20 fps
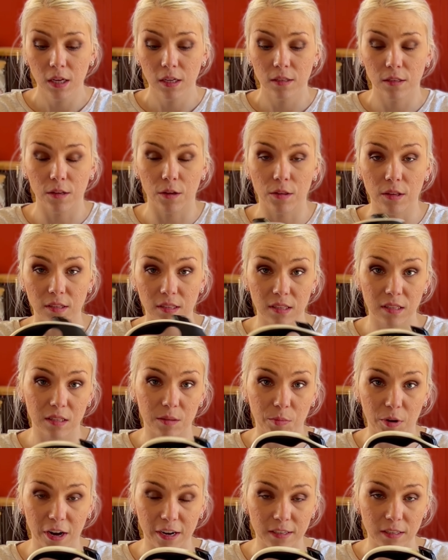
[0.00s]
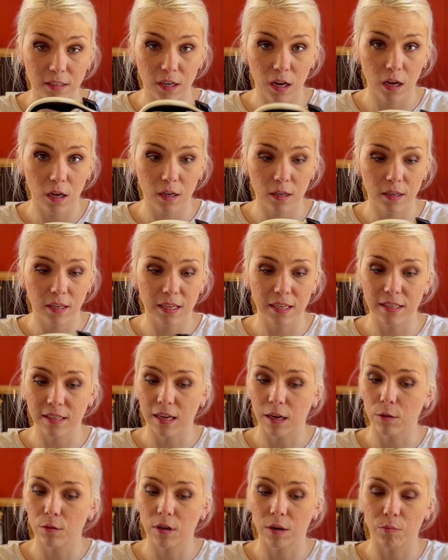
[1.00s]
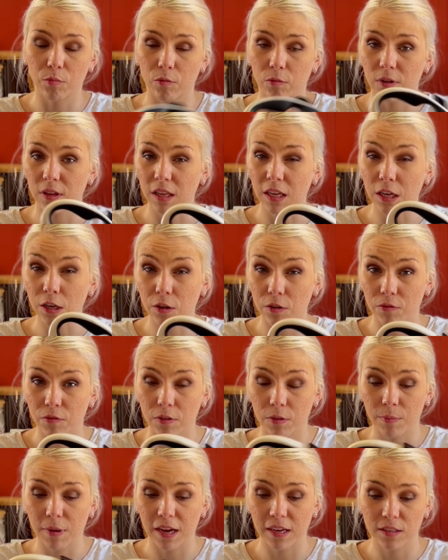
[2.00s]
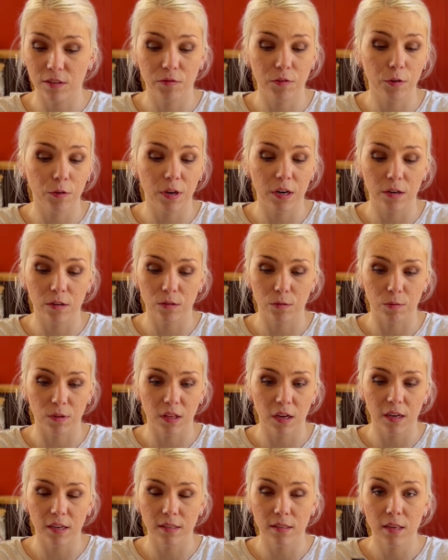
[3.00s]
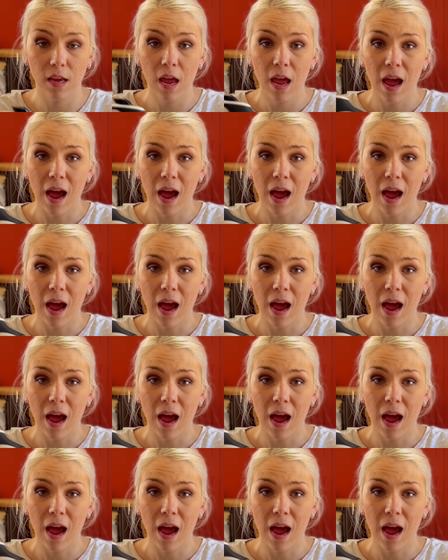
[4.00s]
So this is the brand Tug. It's held up really good for the past few years with us.